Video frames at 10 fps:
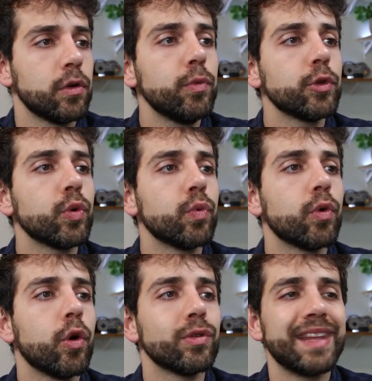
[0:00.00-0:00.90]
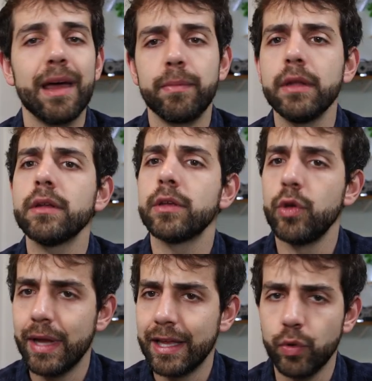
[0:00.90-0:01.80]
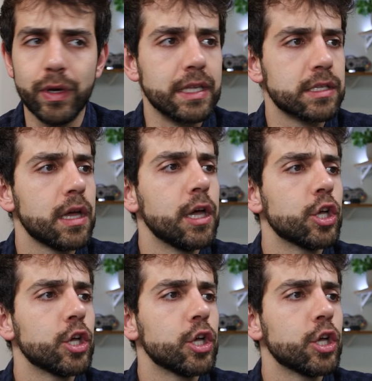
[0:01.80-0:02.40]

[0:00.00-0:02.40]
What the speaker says: Ubuntu or Debian, you can do it.